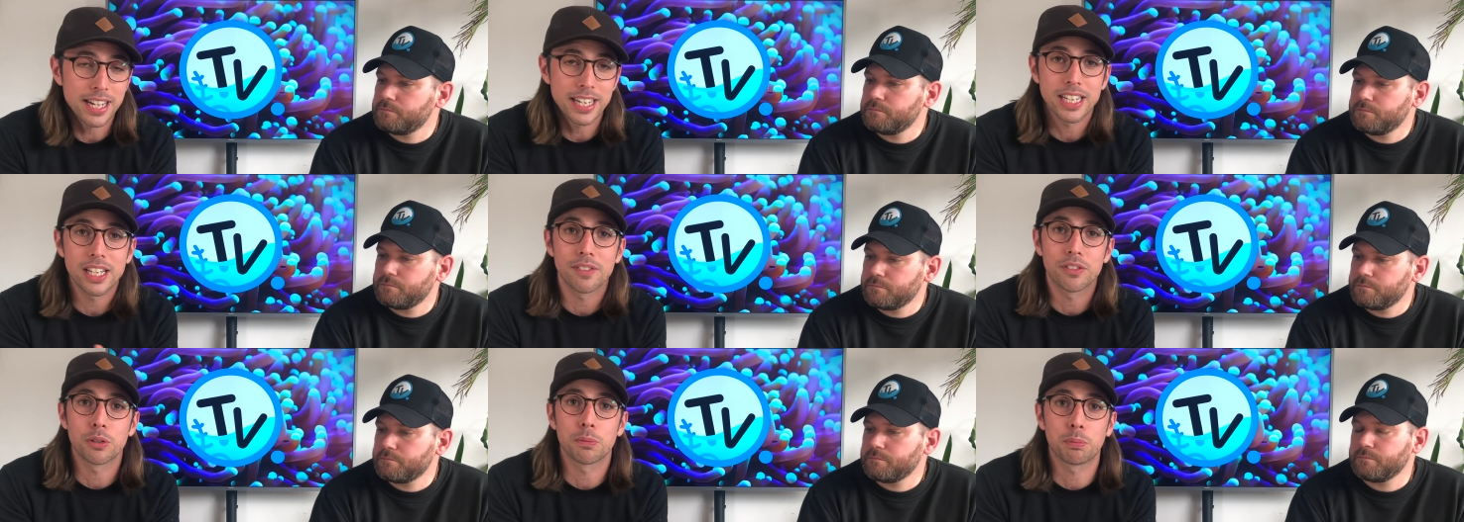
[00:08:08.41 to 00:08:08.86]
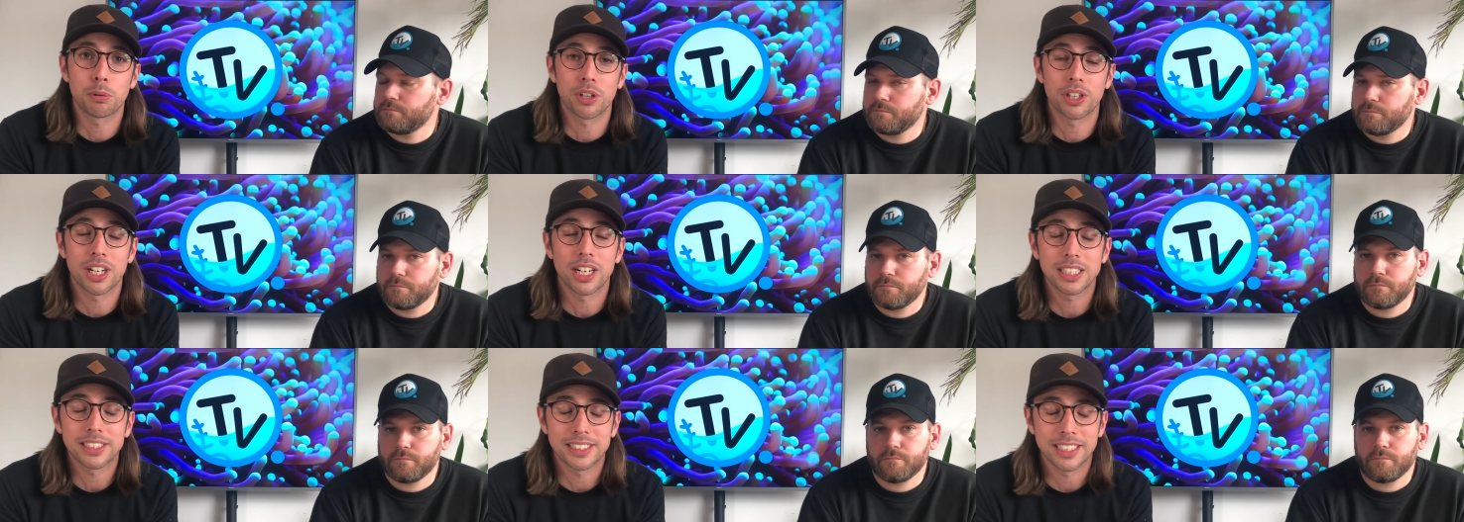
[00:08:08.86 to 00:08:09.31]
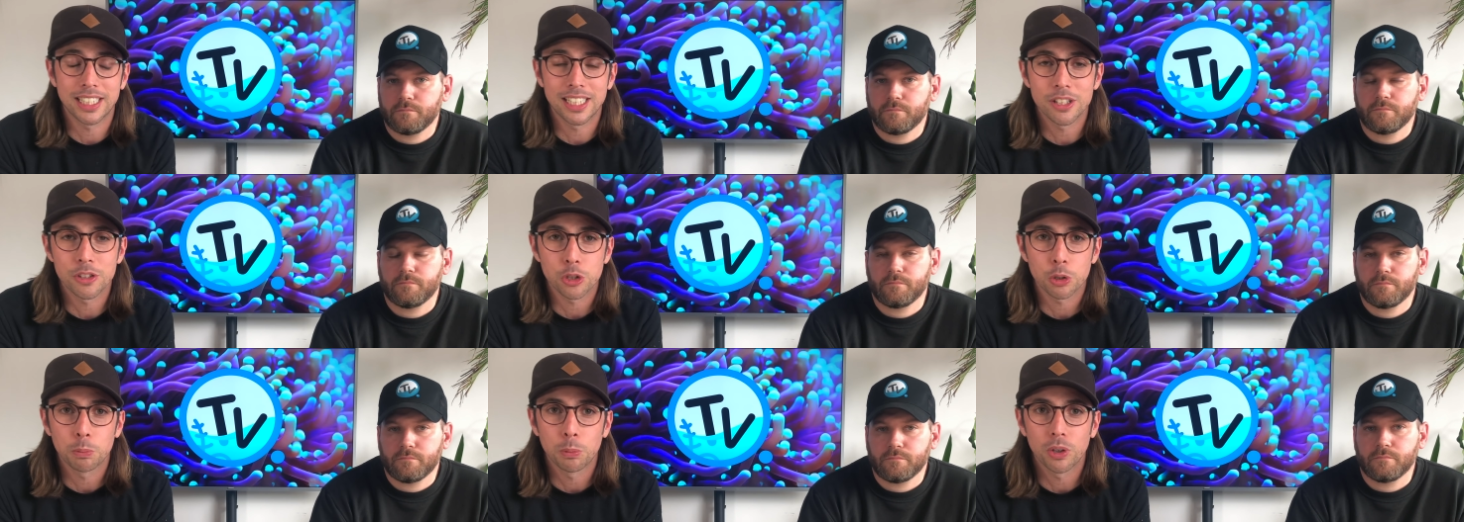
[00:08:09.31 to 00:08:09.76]
Speaker 1: any of the products in
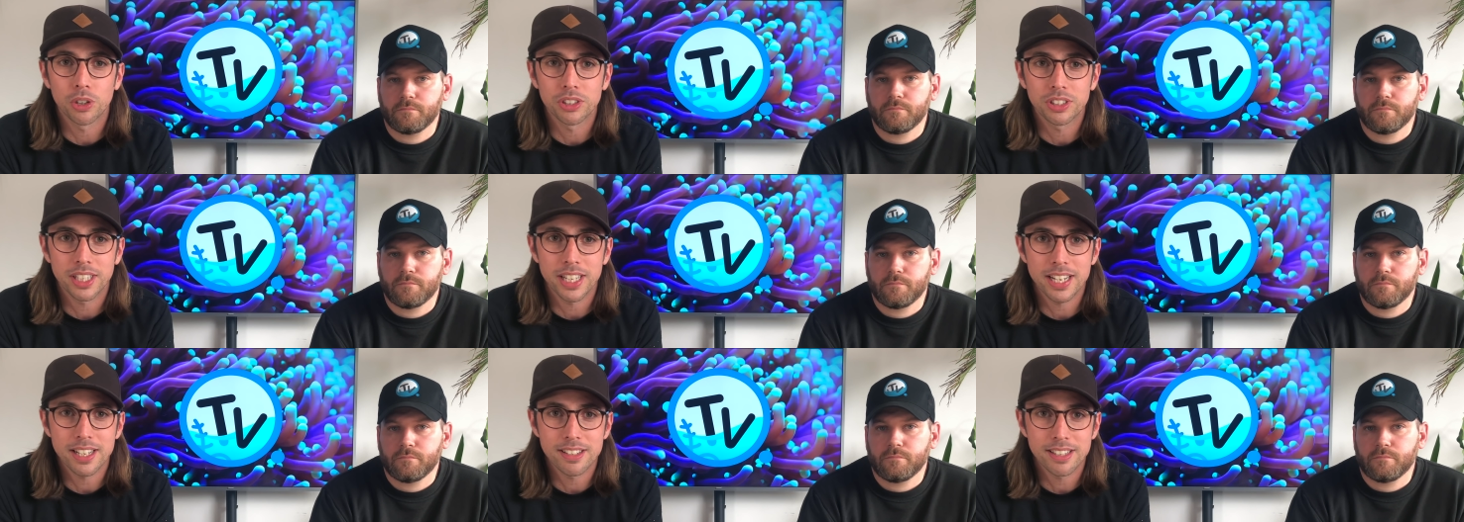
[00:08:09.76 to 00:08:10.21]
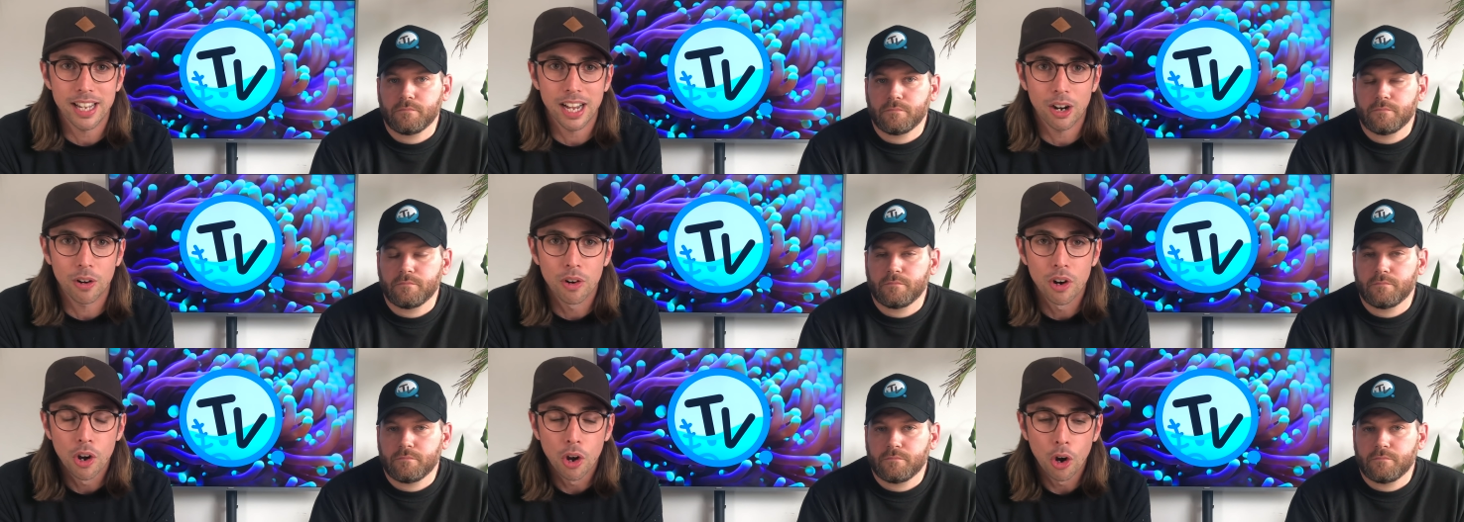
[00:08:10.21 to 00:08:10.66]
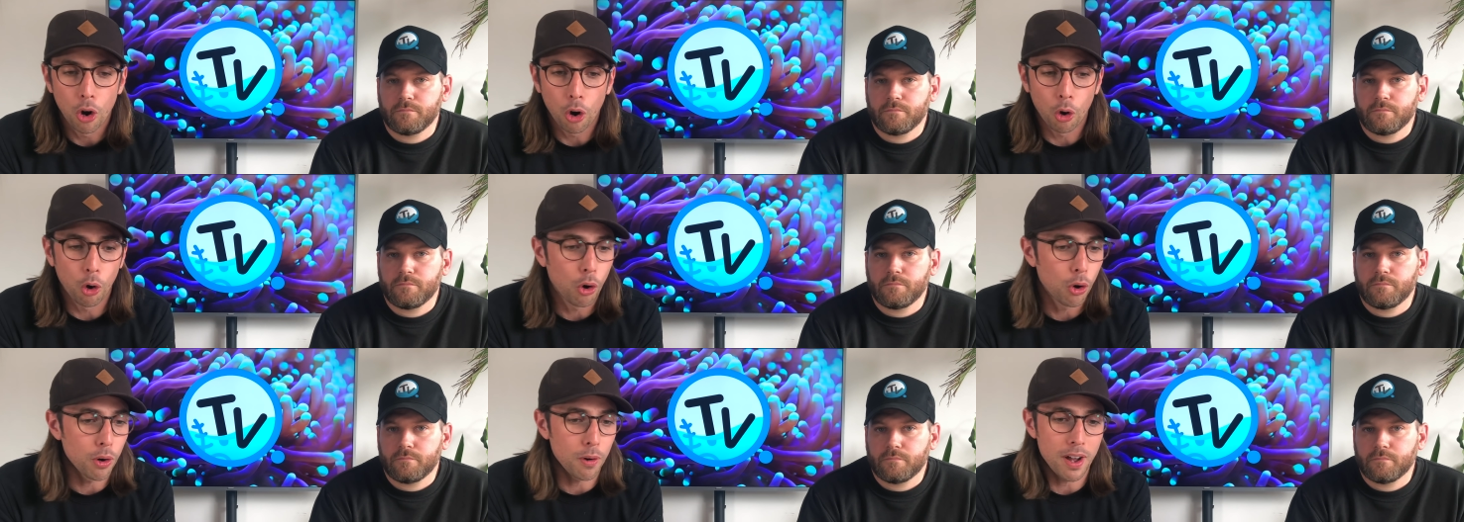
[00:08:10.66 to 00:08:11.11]
a little more detail
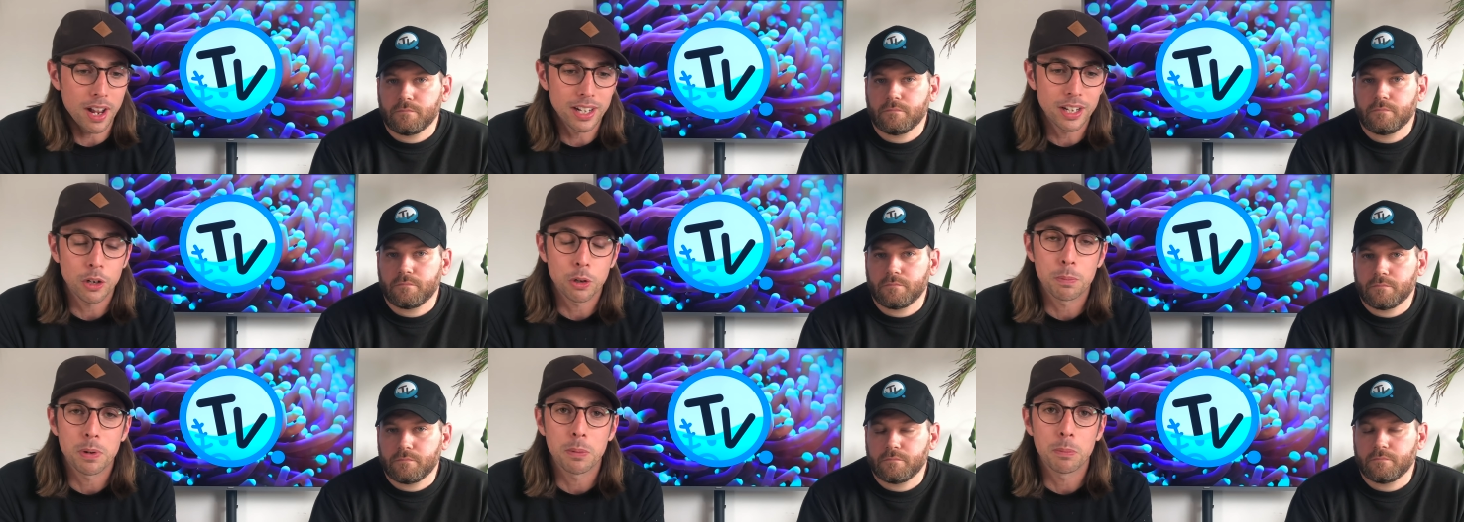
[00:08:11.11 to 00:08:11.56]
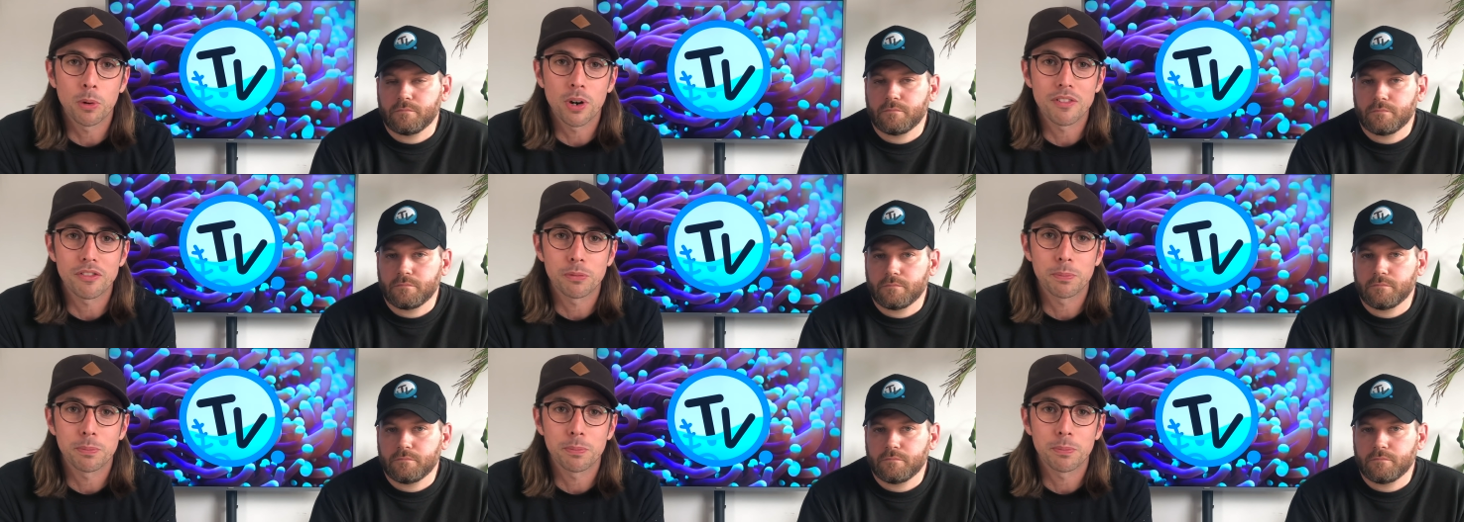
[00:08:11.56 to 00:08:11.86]
or a little bit more